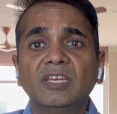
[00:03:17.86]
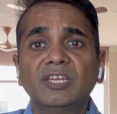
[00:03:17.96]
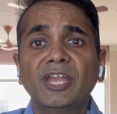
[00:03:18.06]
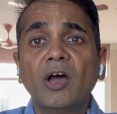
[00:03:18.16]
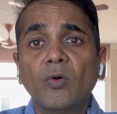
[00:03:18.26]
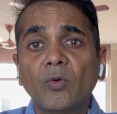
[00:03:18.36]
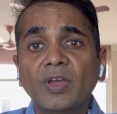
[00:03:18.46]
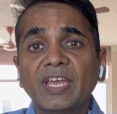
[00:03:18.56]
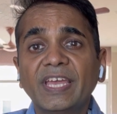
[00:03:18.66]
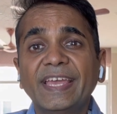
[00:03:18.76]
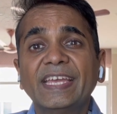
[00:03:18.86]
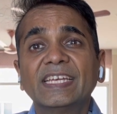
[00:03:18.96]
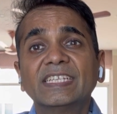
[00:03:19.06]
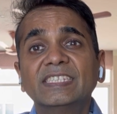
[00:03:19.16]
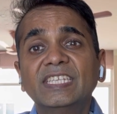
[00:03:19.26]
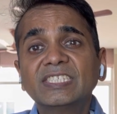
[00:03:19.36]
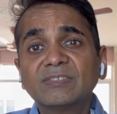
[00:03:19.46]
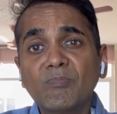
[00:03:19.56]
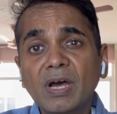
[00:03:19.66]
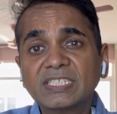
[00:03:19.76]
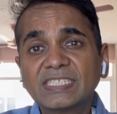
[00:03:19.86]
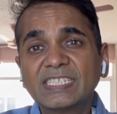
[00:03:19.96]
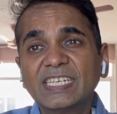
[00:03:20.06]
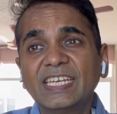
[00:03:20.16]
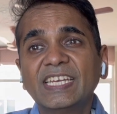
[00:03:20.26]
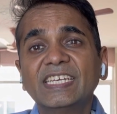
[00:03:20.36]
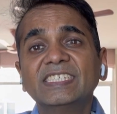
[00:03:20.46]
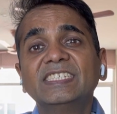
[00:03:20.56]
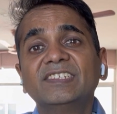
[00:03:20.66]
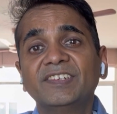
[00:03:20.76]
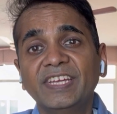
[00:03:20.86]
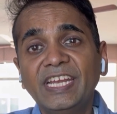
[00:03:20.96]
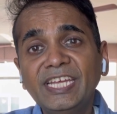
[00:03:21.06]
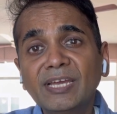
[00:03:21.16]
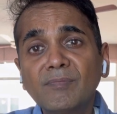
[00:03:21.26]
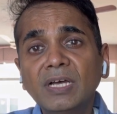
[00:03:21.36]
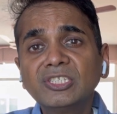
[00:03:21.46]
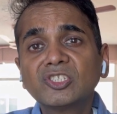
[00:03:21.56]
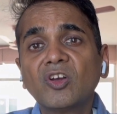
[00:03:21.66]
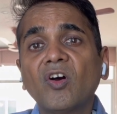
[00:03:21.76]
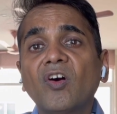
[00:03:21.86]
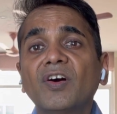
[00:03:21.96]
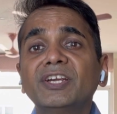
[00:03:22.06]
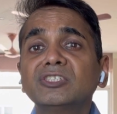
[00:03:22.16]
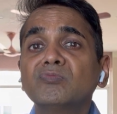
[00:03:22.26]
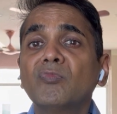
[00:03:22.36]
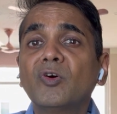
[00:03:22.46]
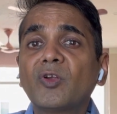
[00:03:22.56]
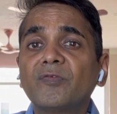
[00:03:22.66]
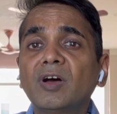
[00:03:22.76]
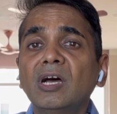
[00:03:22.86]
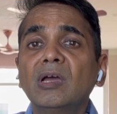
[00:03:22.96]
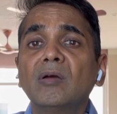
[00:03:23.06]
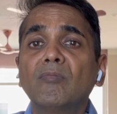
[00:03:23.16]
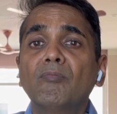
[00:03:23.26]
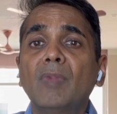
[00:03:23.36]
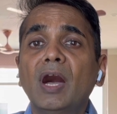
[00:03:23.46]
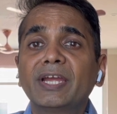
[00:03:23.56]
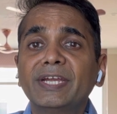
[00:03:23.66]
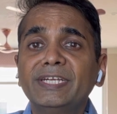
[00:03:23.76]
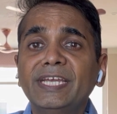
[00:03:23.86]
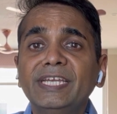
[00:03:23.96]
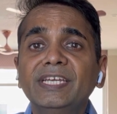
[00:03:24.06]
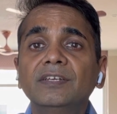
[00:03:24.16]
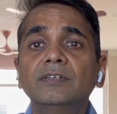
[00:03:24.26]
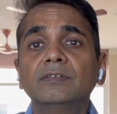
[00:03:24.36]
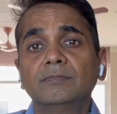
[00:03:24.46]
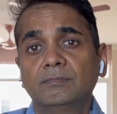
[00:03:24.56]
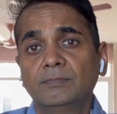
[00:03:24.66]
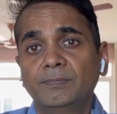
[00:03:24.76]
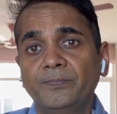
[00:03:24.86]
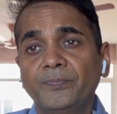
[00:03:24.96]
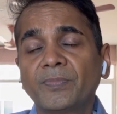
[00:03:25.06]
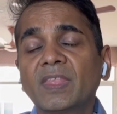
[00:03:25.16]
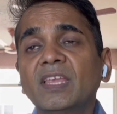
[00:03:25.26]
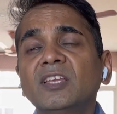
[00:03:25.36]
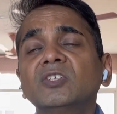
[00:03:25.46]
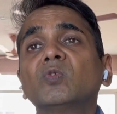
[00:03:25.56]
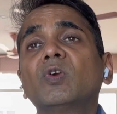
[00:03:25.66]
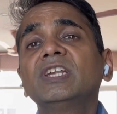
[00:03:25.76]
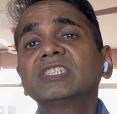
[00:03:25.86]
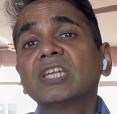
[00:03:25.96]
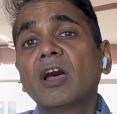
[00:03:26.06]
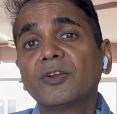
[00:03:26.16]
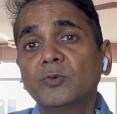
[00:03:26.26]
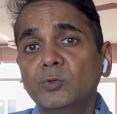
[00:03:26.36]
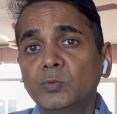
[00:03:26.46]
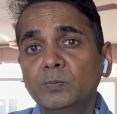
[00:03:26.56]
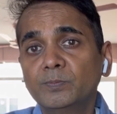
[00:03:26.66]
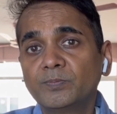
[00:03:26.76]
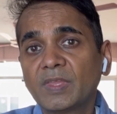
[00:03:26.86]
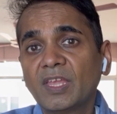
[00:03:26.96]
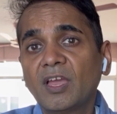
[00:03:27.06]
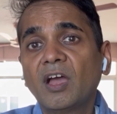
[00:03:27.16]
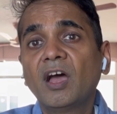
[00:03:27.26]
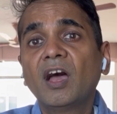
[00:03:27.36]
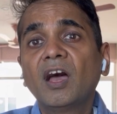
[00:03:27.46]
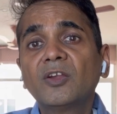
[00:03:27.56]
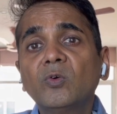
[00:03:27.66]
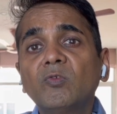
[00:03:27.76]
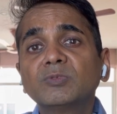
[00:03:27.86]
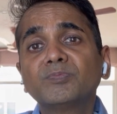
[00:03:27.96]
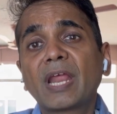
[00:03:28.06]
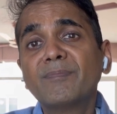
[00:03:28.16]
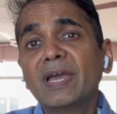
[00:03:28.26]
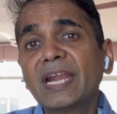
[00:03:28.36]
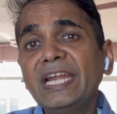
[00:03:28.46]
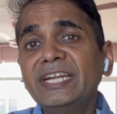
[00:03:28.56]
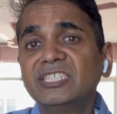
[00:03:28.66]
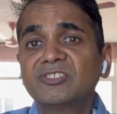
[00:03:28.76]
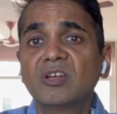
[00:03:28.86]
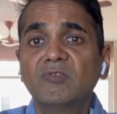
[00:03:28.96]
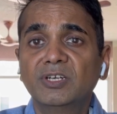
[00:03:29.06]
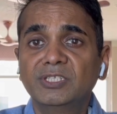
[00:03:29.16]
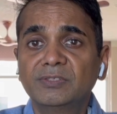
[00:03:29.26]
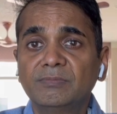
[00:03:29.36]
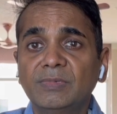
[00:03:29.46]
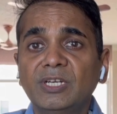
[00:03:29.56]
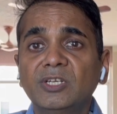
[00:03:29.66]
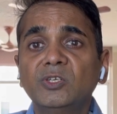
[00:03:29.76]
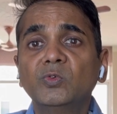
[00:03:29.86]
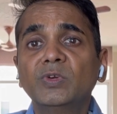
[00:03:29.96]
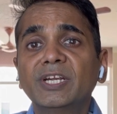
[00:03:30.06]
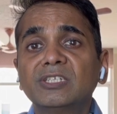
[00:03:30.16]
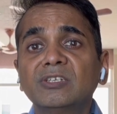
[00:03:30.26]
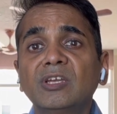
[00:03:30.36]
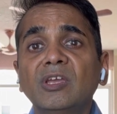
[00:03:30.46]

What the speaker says: Now, this must, is it really a must or it is more of a marketing? So what does RO do? RO was primarily discovered to get